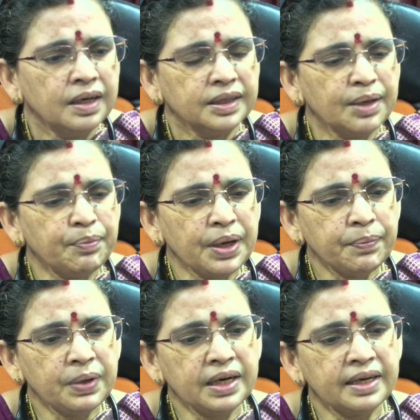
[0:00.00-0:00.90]
The
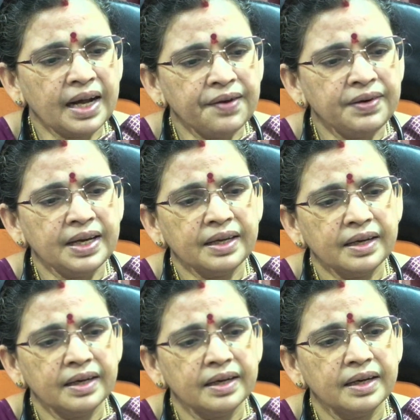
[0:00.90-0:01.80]
people traveling
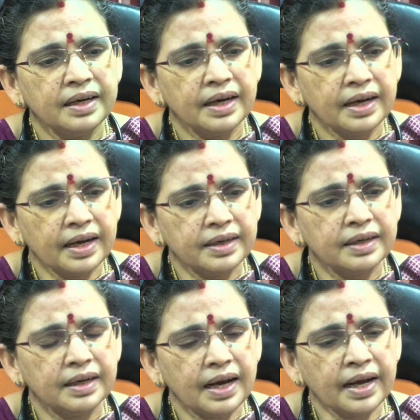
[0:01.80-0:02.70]

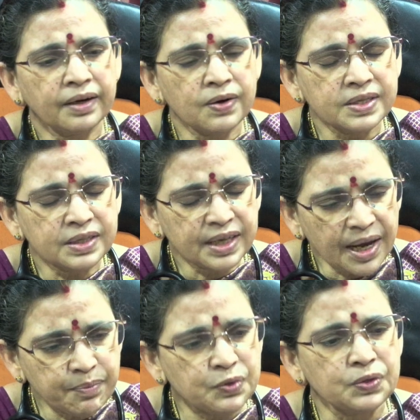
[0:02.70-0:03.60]
across
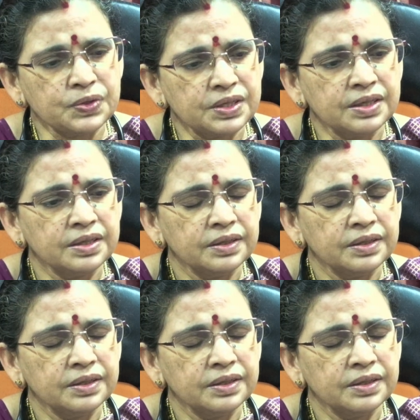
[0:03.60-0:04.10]
time zones